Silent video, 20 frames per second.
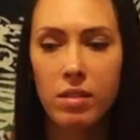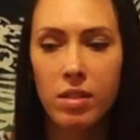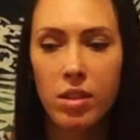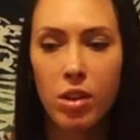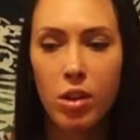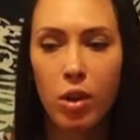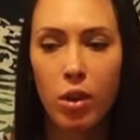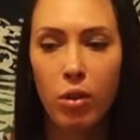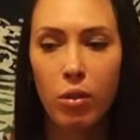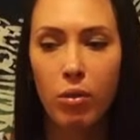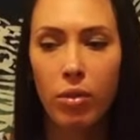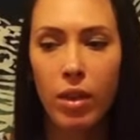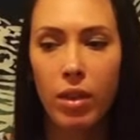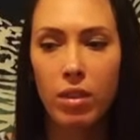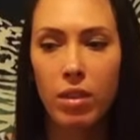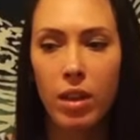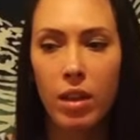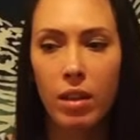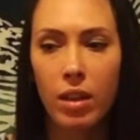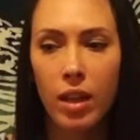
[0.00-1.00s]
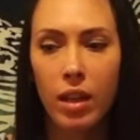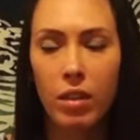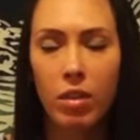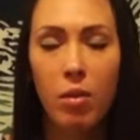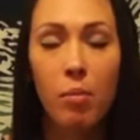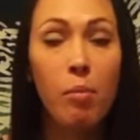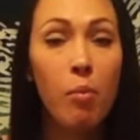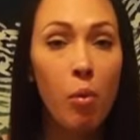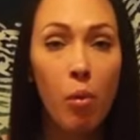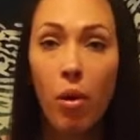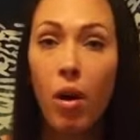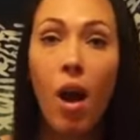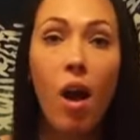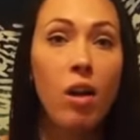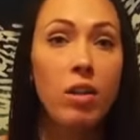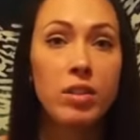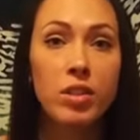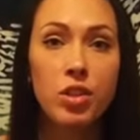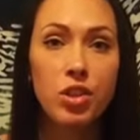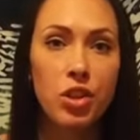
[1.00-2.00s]
you know, they think like the more
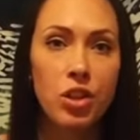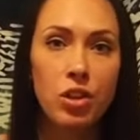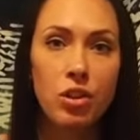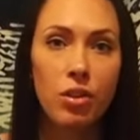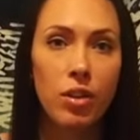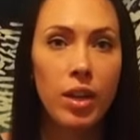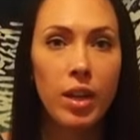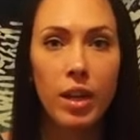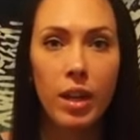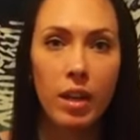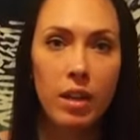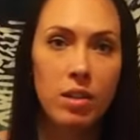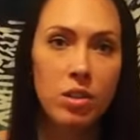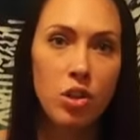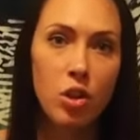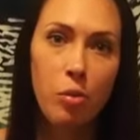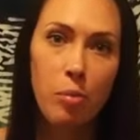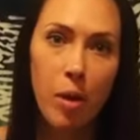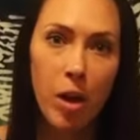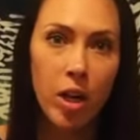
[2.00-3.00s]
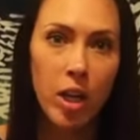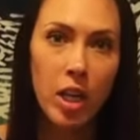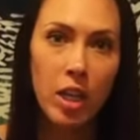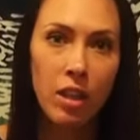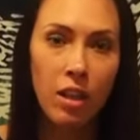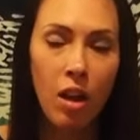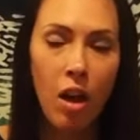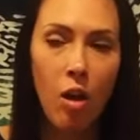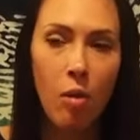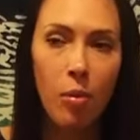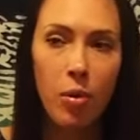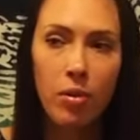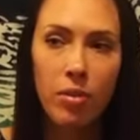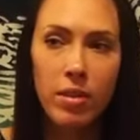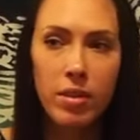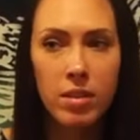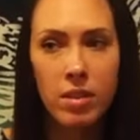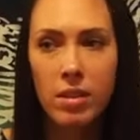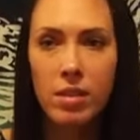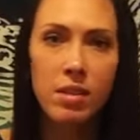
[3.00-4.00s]
oxygen you can get into your body, the calmer.
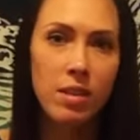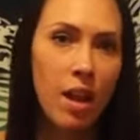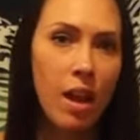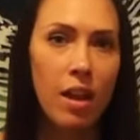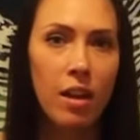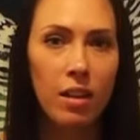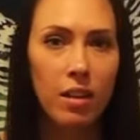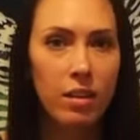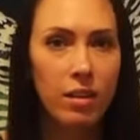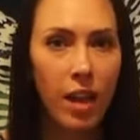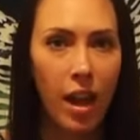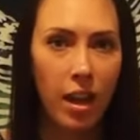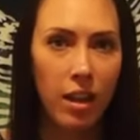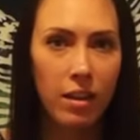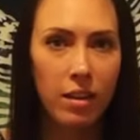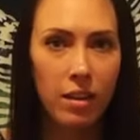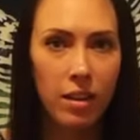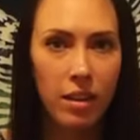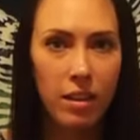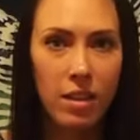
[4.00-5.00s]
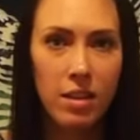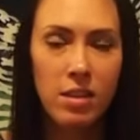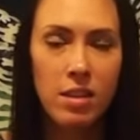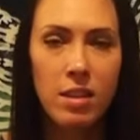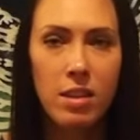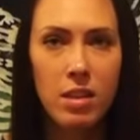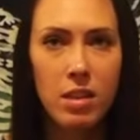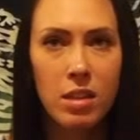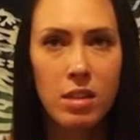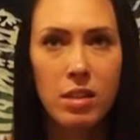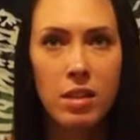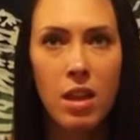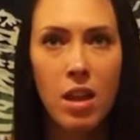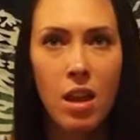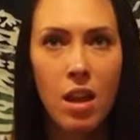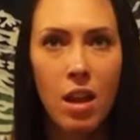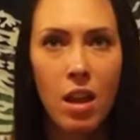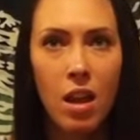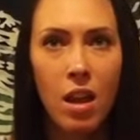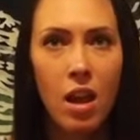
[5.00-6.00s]
This is not that. This is
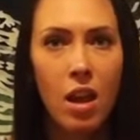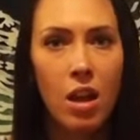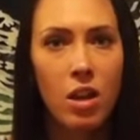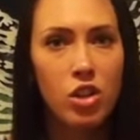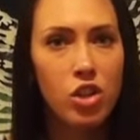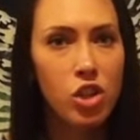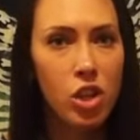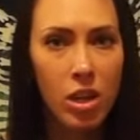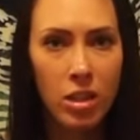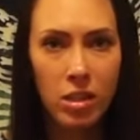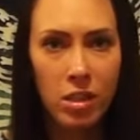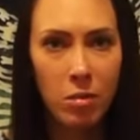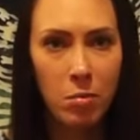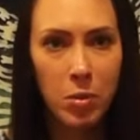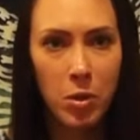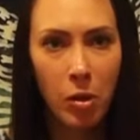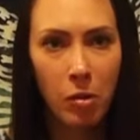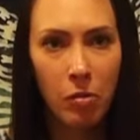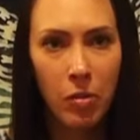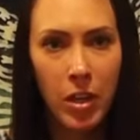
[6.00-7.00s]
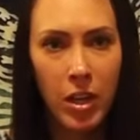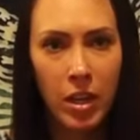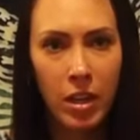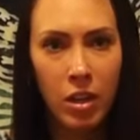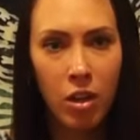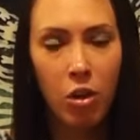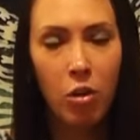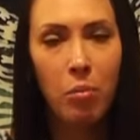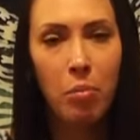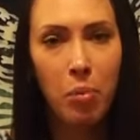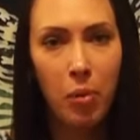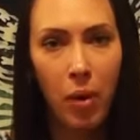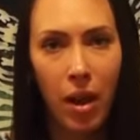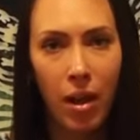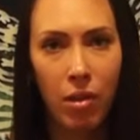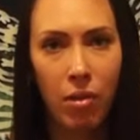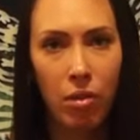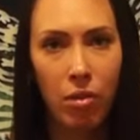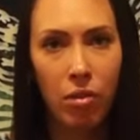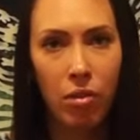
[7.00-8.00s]
just observing your
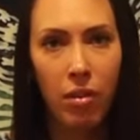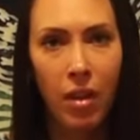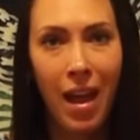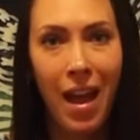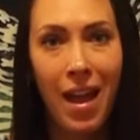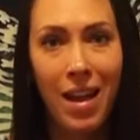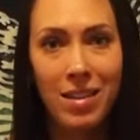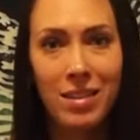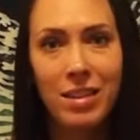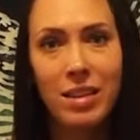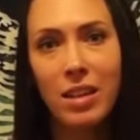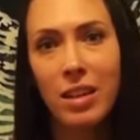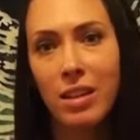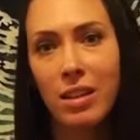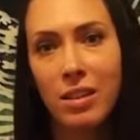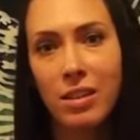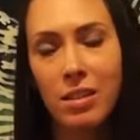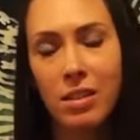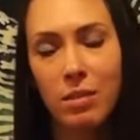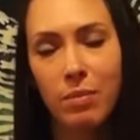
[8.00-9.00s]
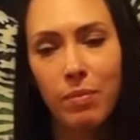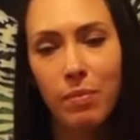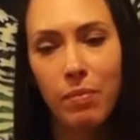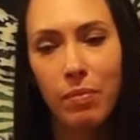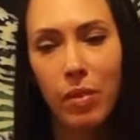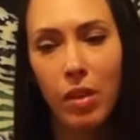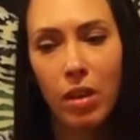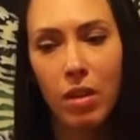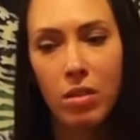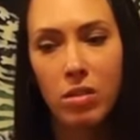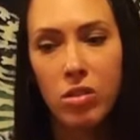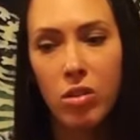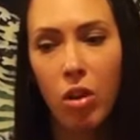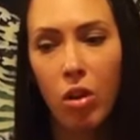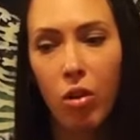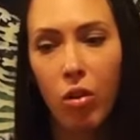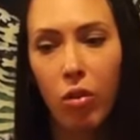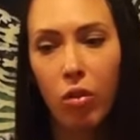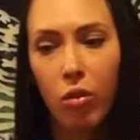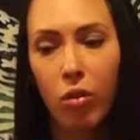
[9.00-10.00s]
breath as it is.
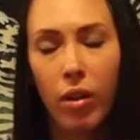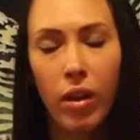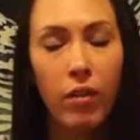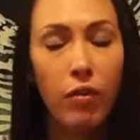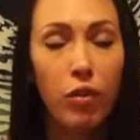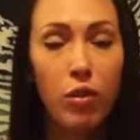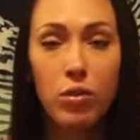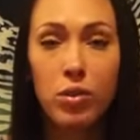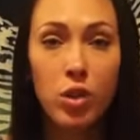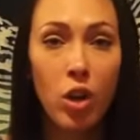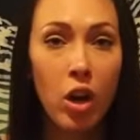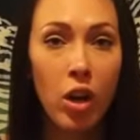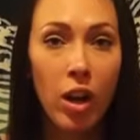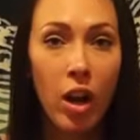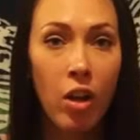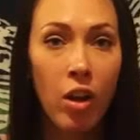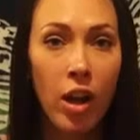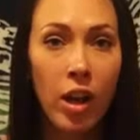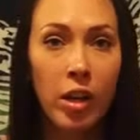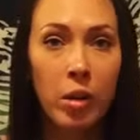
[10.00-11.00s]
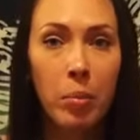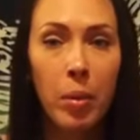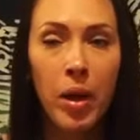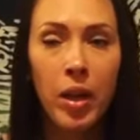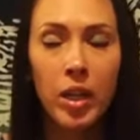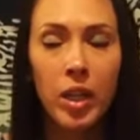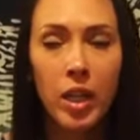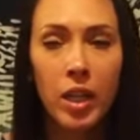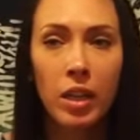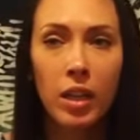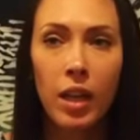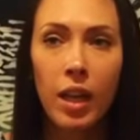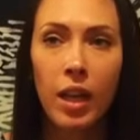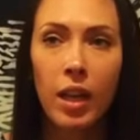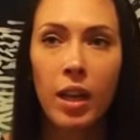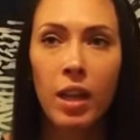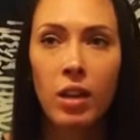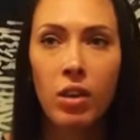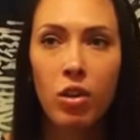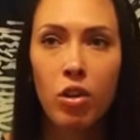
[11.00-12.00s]
So if you start out Anapana
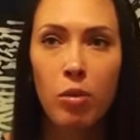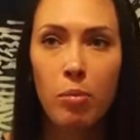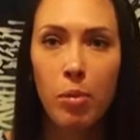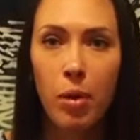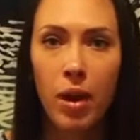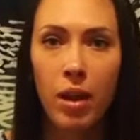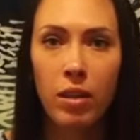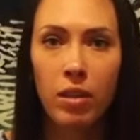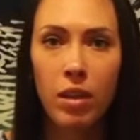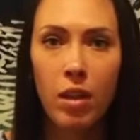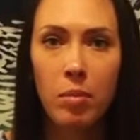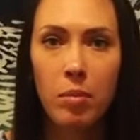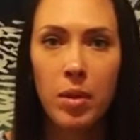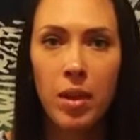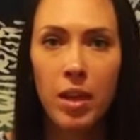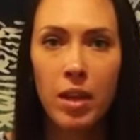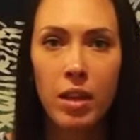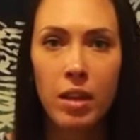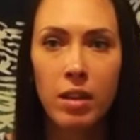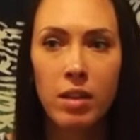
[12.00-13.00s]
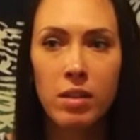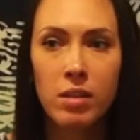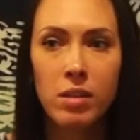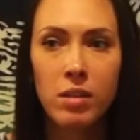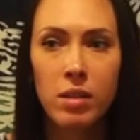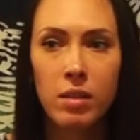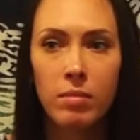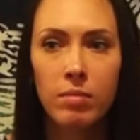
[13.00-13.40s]
and your breath coming in is